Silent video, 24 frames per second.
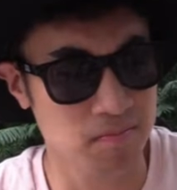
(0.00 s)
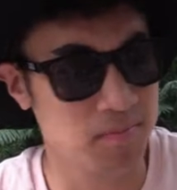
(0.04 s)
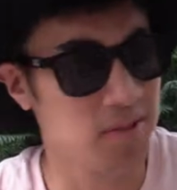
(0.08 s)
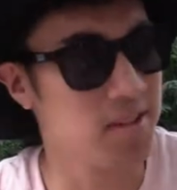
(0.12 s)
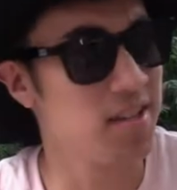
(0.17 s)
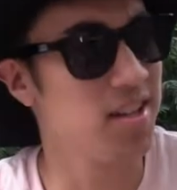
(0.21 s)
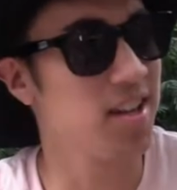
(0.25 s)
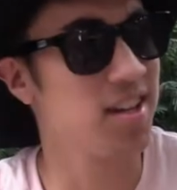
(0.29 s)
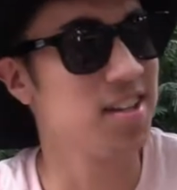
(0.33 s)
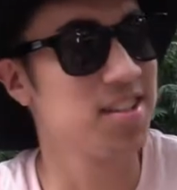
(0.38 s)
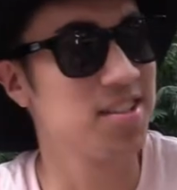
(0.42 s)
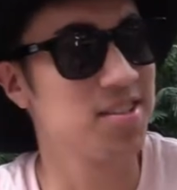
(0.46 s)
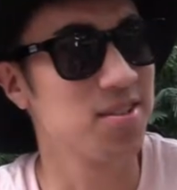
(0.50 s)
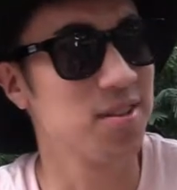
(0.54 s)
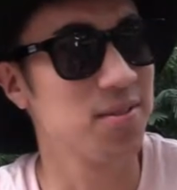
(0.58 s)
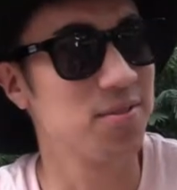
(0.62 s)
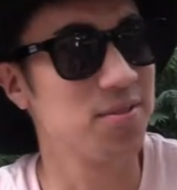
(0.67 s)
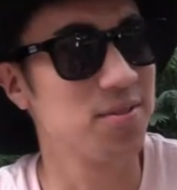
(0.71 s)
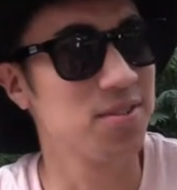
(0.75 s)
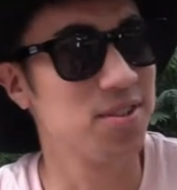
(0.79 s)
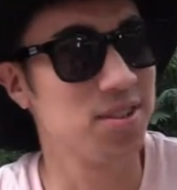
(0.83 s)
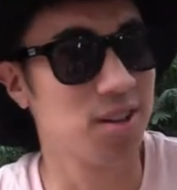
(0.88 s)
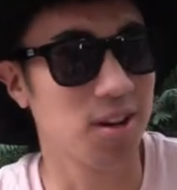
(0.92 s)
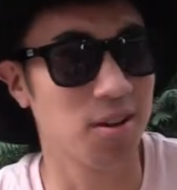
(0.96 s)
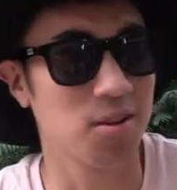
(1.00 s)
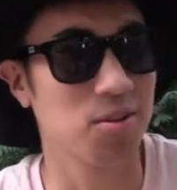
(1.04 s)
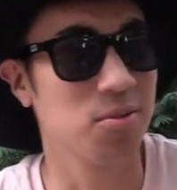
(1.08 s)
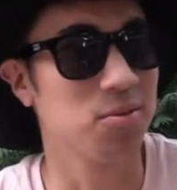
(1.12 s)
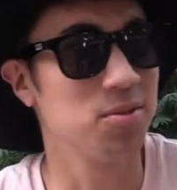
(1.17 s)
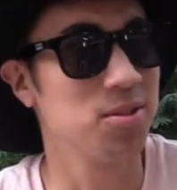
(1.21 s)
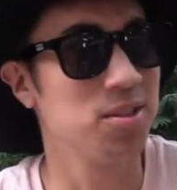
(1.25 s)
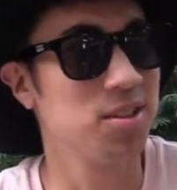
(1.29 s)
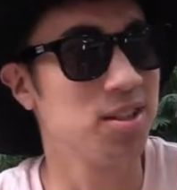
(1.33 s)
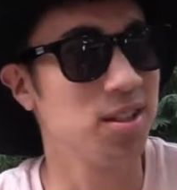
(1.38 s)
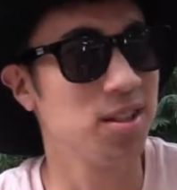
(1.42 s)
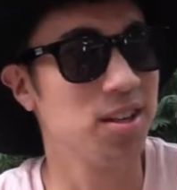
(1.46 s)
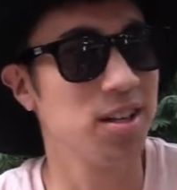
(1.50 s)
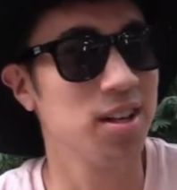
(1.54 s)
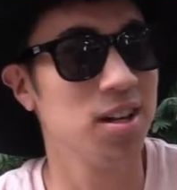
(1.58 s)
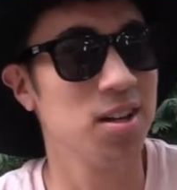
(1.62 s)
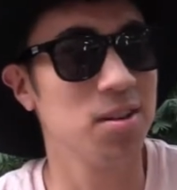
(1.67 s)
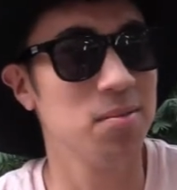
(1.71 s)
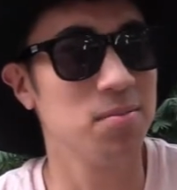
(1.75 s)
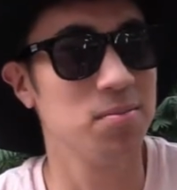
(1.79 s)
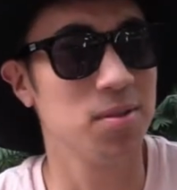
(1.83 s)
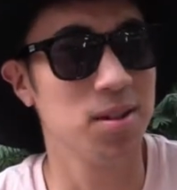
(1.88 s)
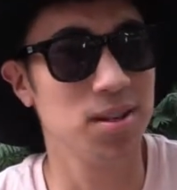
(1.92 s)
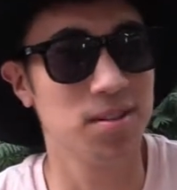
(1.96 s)
Been nicer if Cheryl was still
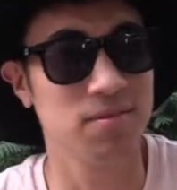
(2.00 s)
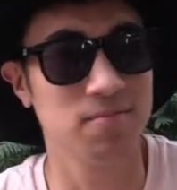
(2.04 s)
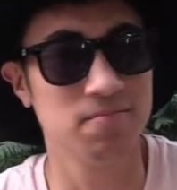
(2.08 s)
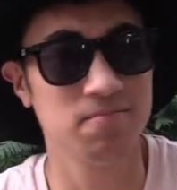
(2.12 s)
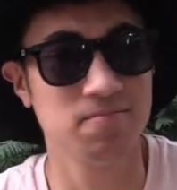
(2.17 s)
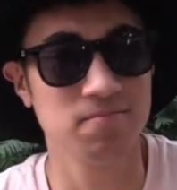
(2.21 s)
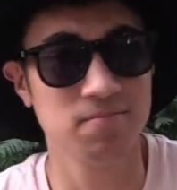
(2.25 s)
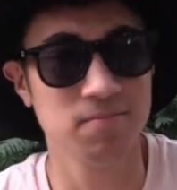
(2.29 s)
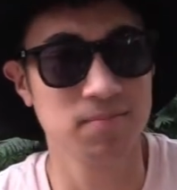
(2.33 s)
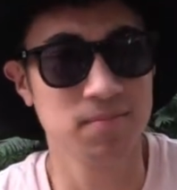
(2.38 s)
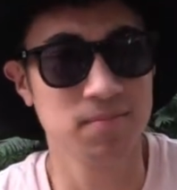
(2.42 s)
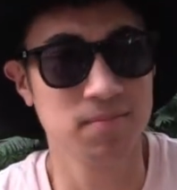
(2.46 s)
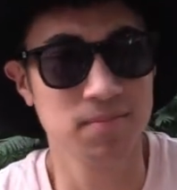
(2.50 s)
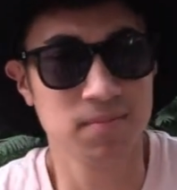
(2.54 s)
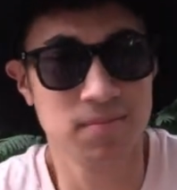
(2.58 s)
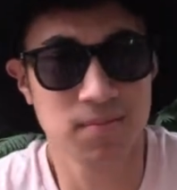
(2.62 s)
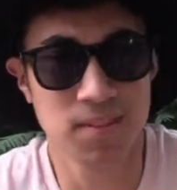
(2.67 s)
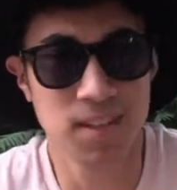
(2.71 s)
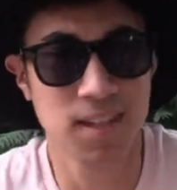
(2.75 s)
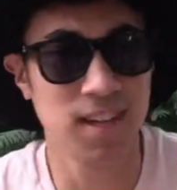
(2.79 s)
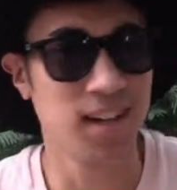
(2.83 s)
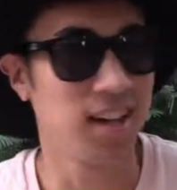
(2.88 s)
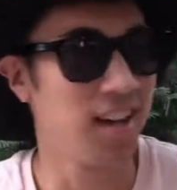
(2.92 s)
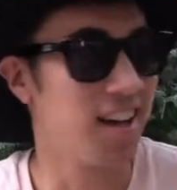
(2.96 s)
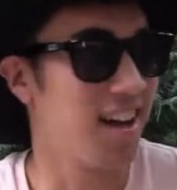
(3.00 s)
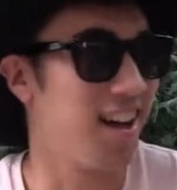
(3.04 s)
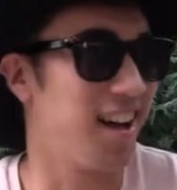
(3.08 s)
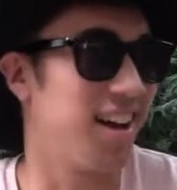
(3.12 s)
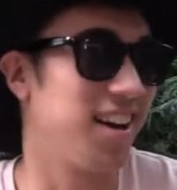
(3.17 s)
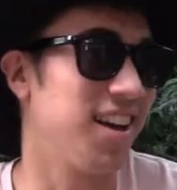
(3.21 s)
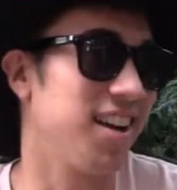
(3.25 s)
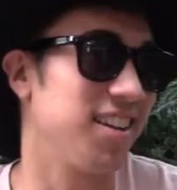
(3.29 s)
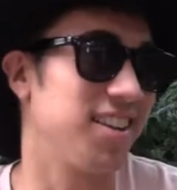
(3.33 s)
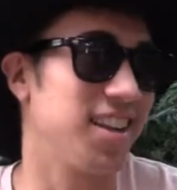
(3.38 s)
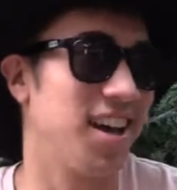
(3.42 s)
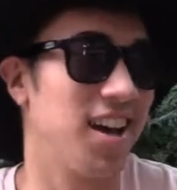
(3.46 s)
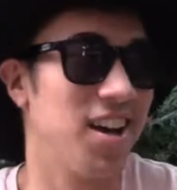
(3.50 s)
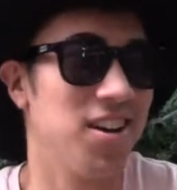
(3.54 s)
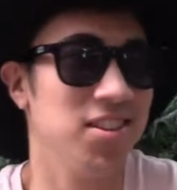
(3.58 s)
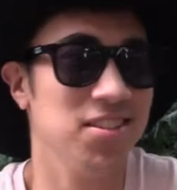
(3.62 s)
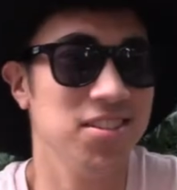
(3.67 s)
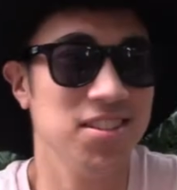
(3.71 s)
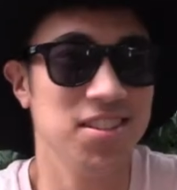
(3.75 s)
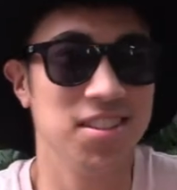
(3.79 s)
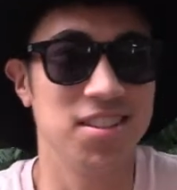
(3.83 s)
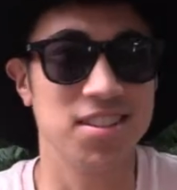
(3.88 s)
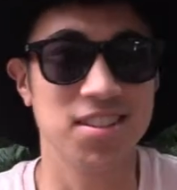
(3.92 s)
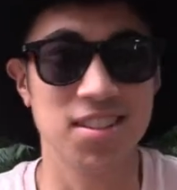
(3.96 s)
here, but I got the
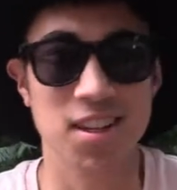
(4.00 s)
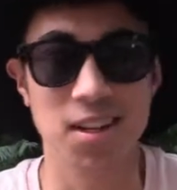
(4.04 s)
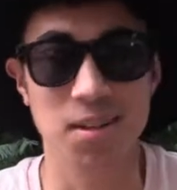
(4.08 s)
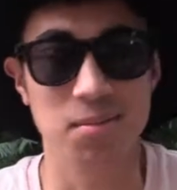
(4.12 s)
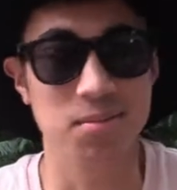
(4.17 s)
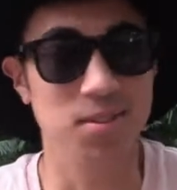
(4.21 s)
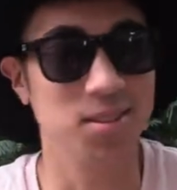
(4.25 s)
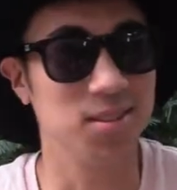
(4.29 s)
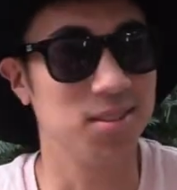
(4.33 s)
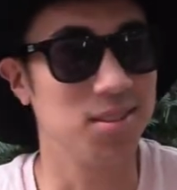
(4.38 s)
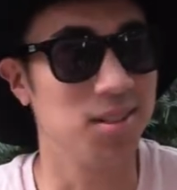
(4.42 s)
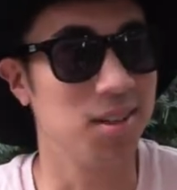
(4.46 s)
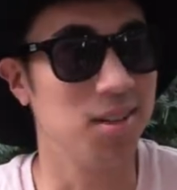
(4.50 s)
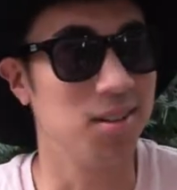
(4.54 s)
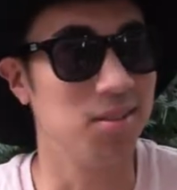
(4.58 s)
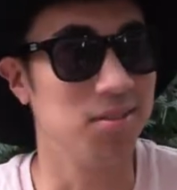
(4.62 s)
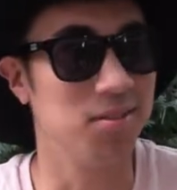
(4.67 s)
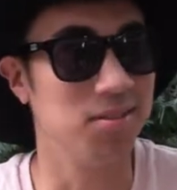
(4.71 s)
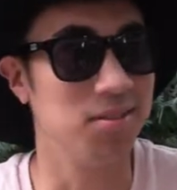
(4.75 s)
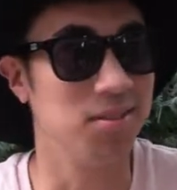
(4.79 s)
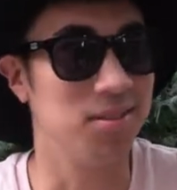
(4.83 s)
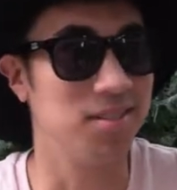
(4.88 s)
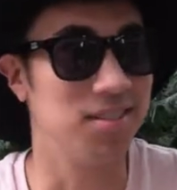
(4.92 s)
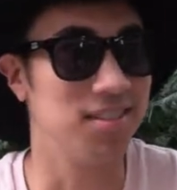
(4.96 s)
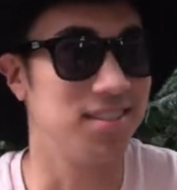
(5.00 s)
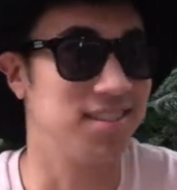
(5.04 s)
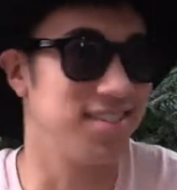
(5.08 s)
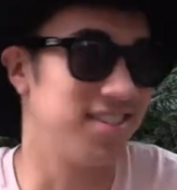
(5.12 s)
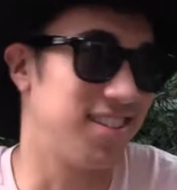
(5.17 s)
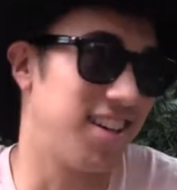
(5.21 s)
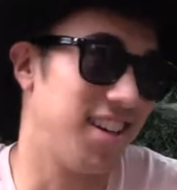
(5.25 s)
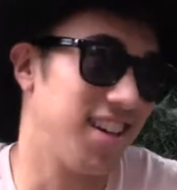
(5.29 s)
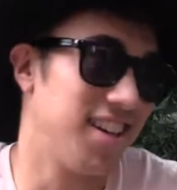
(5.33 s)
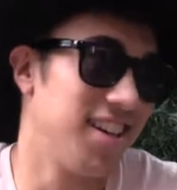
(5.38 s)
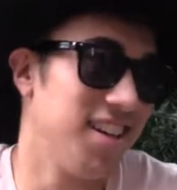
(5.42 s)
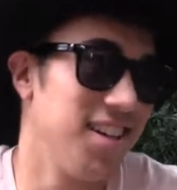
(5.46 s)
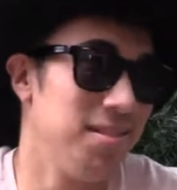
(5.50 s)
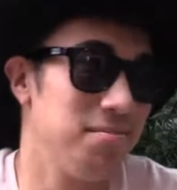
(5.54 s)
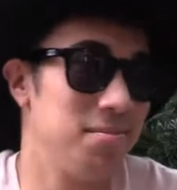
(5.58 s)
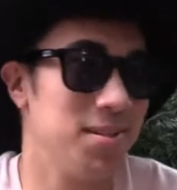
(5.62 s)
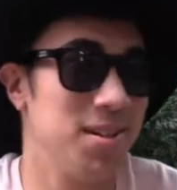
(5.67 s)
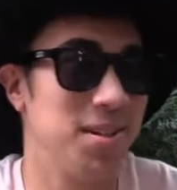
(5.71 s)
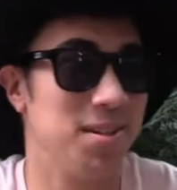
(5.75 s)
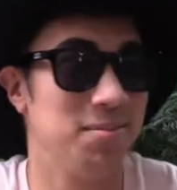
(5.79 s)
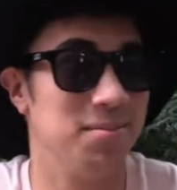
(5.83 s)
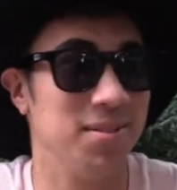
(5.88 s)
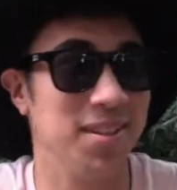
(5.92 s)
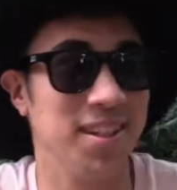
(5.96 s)
house in the settlement, so I can't be
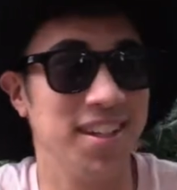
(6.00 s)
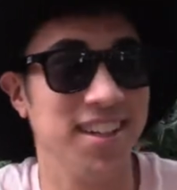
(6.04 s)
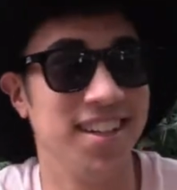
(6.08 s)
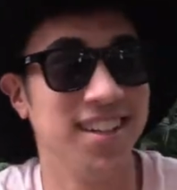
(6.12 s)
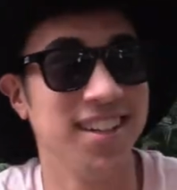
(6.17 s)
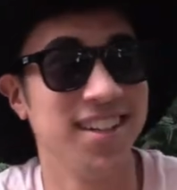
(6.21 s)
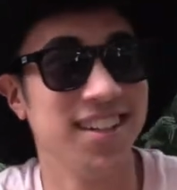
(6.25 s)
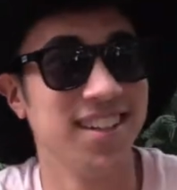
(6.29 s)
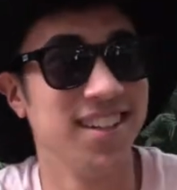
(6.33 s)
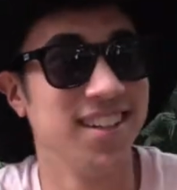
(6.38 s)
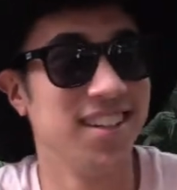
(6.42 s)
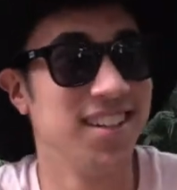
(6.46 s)
complaining.